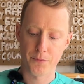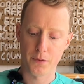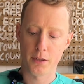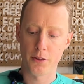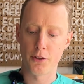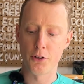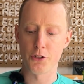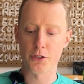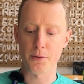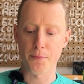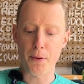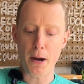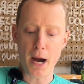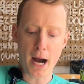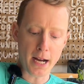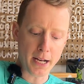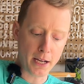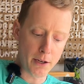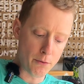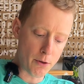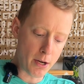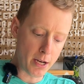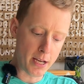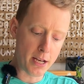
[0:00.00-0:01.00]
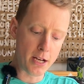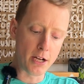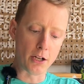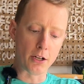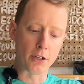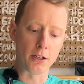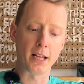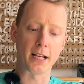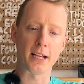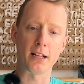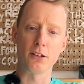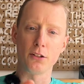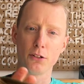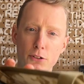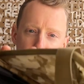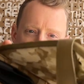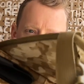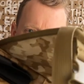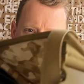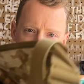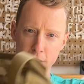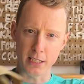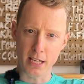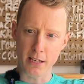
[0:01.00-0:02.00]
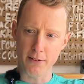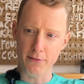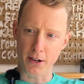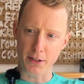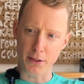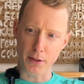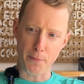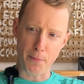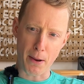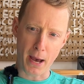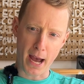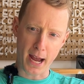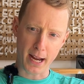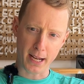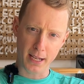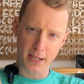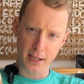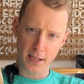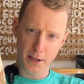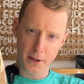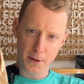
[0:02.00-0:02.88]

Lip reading: there's a pocket right here, like a little sleeve on the back.